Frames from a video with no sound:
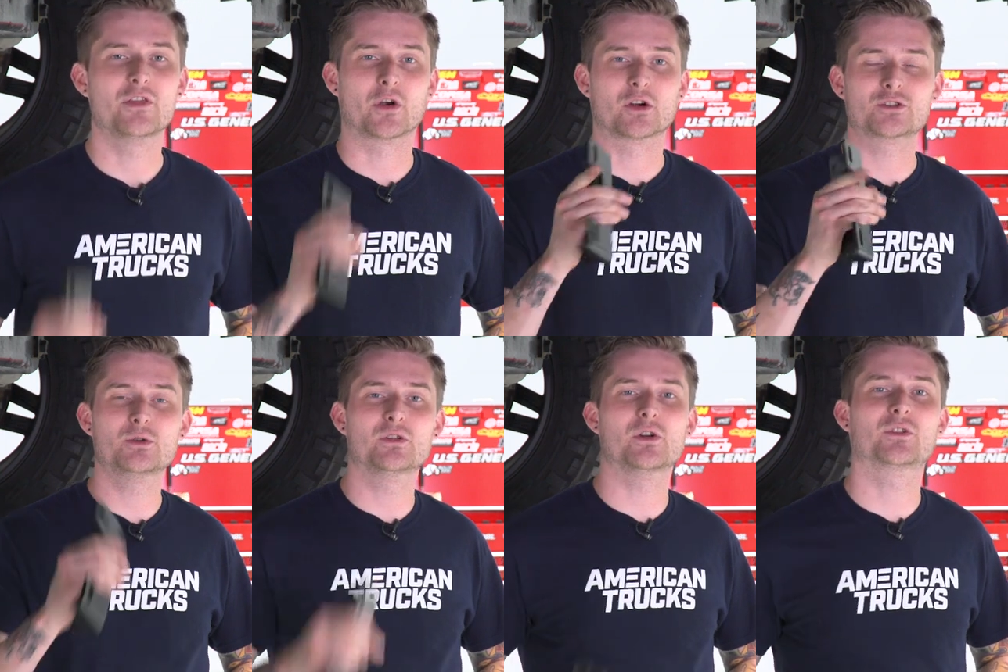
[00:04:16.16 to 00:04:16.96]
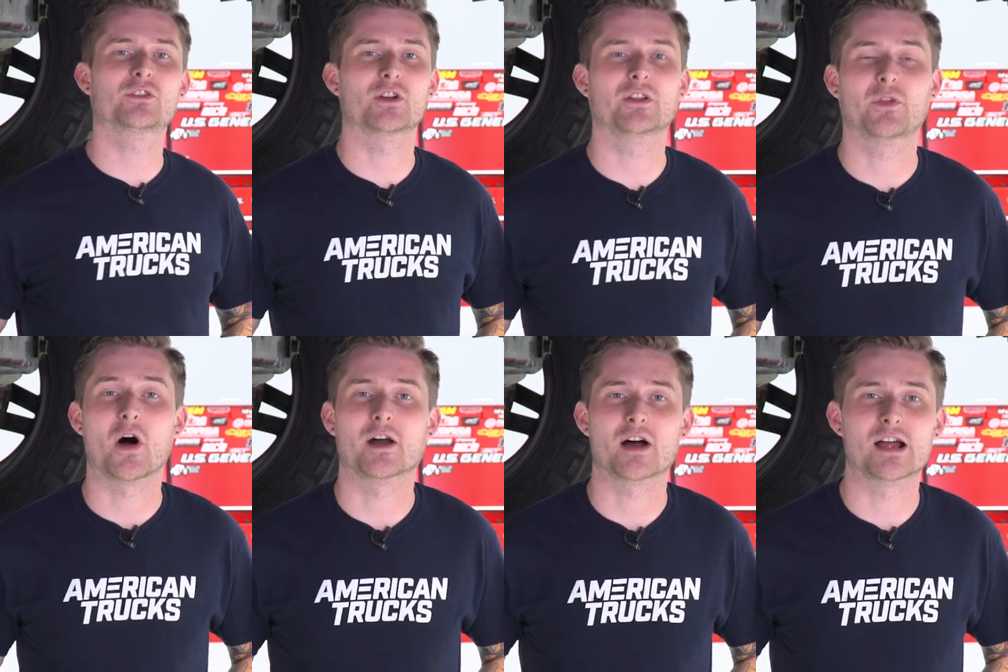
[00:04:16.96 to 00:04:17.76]
There are 2 of those studs
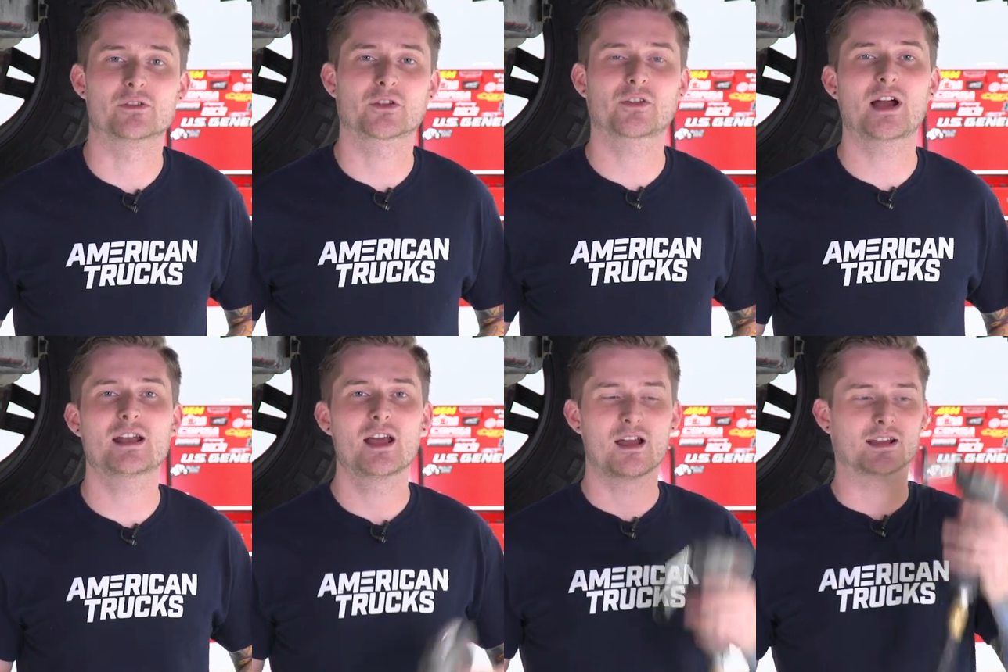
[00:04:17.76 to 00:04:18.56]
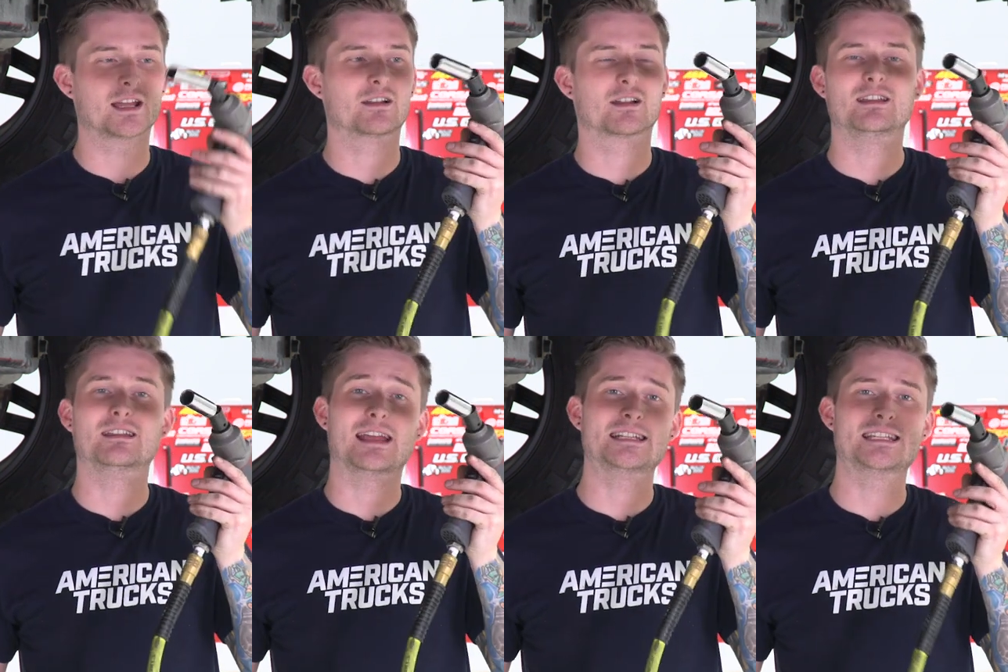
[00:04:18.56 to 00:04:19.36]
on either side. Again, you're gonna need
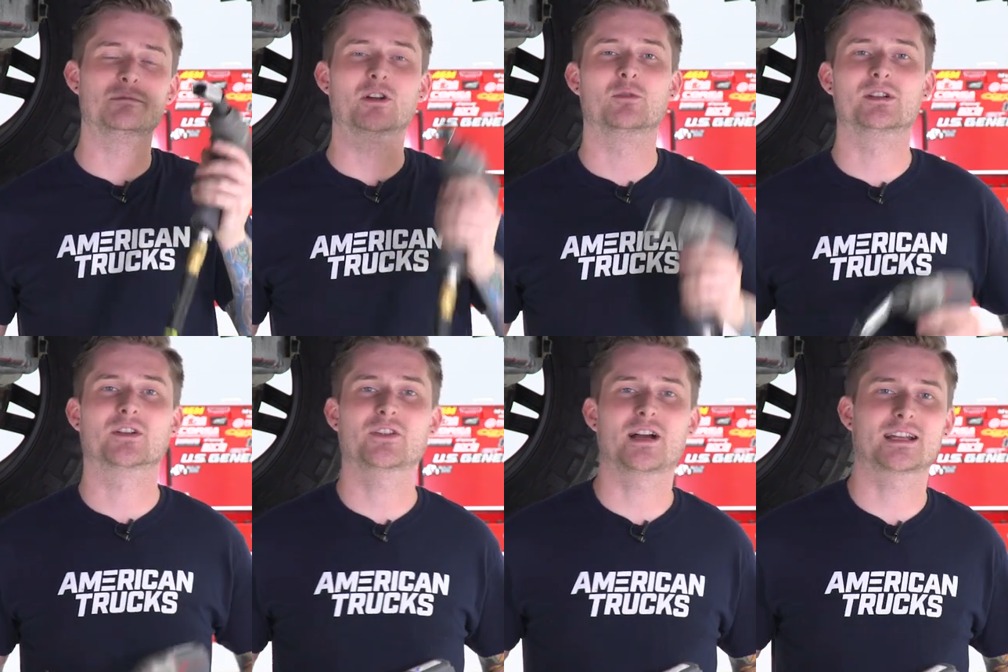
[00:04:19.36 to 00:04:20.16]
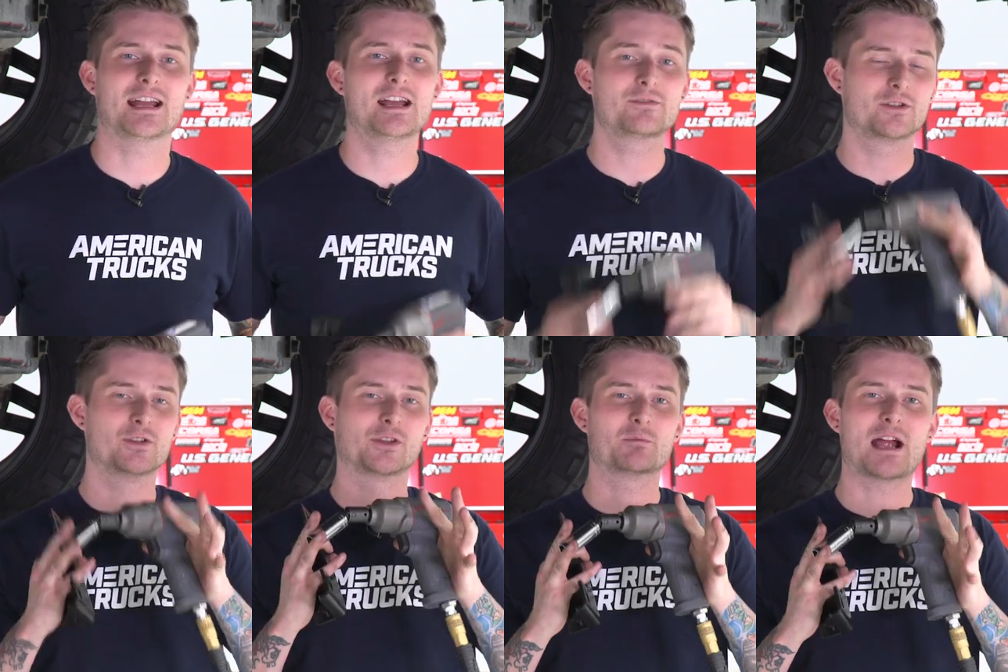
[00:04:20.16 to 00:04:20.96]
an 18 millimeter socket, and if you're
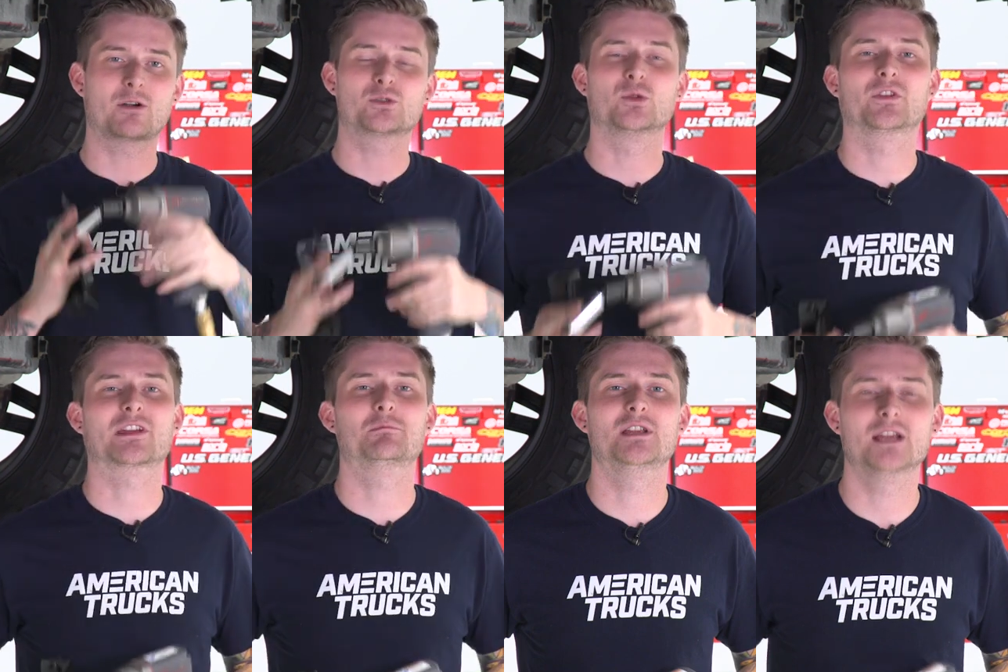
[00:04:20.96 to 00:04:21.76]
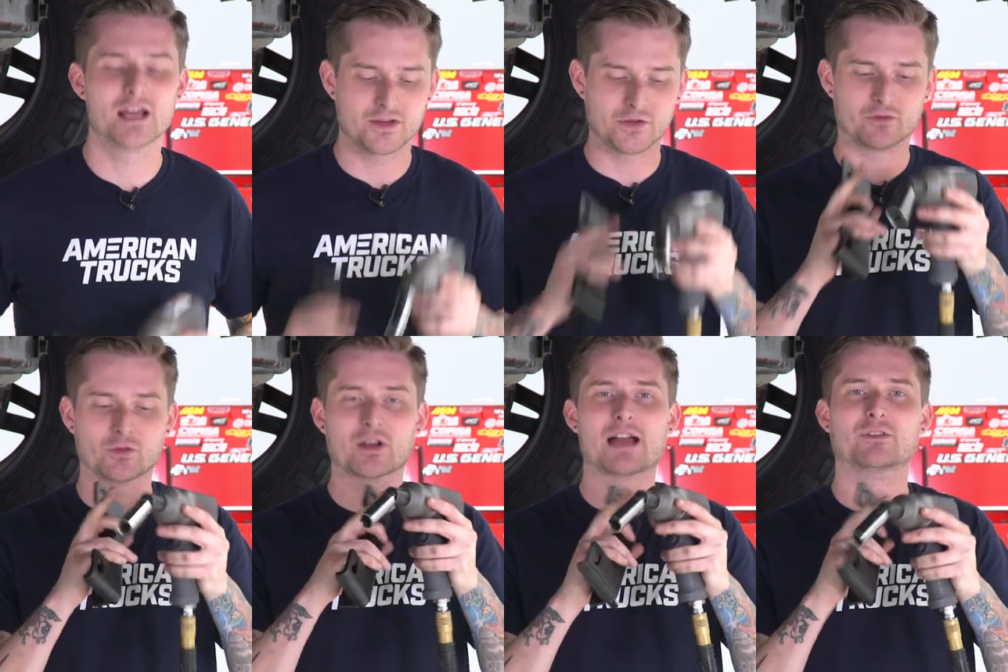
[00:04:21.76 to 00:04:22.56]
using power tools like me, it's
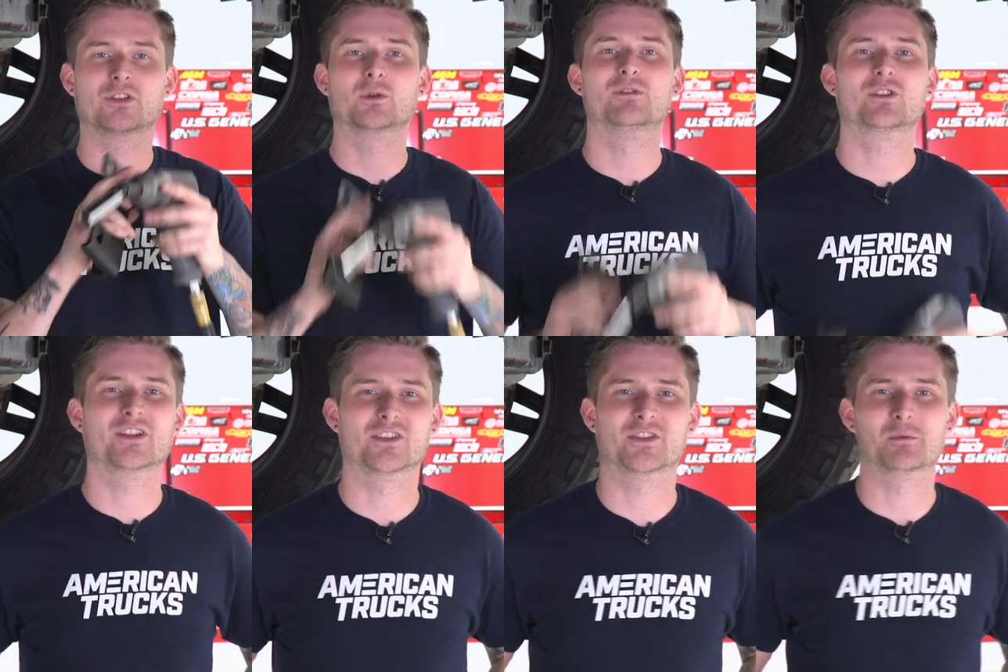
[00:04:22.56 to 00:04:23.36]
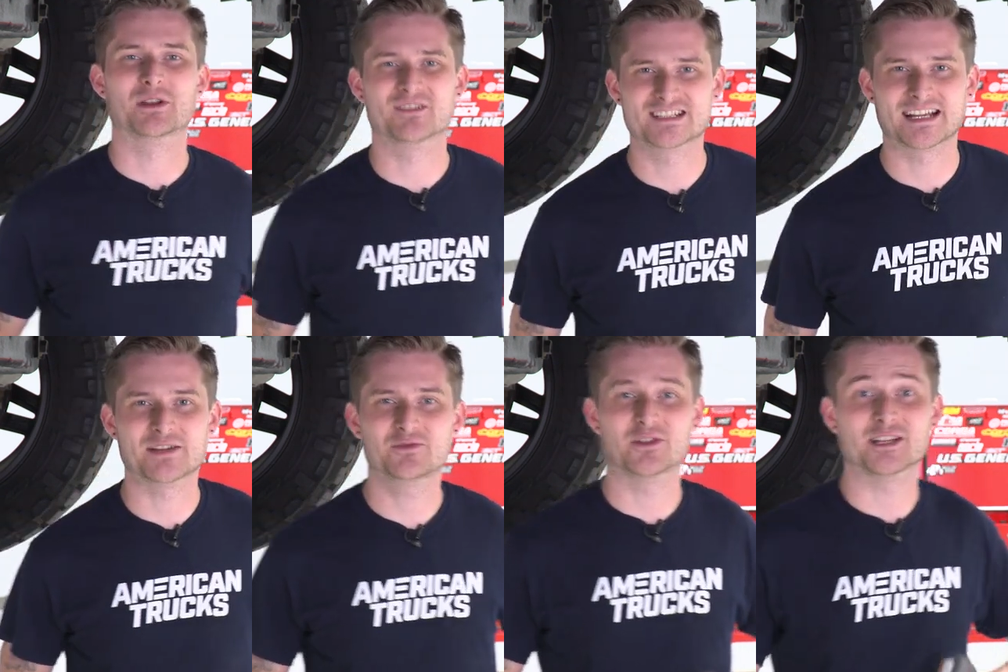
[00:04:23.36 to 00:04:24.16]
helpful to have the swivel because it's a bit of a
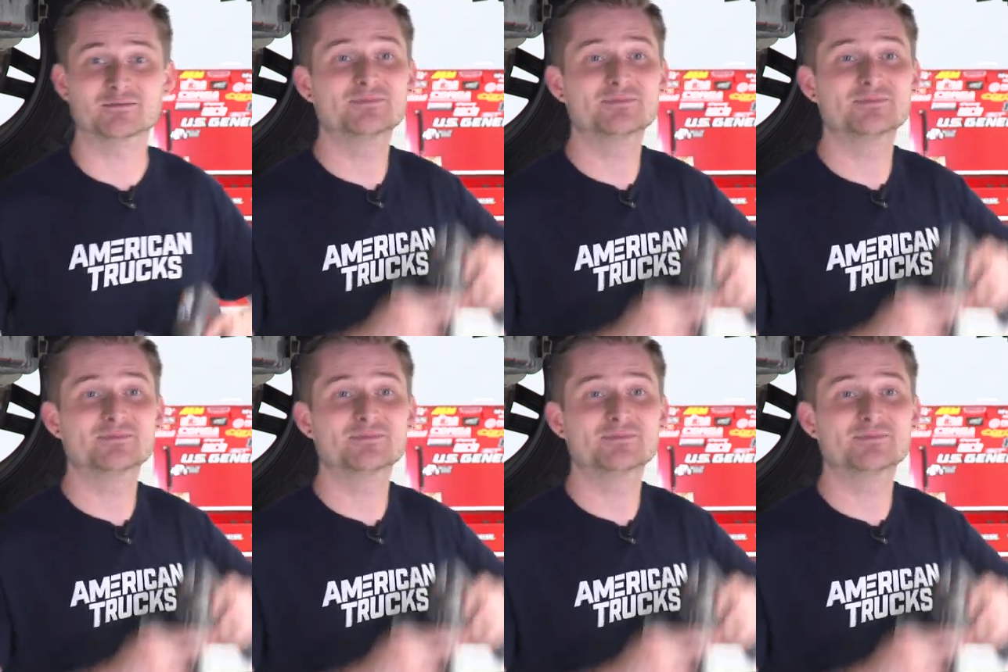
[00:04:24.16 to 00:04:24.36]
tight fit.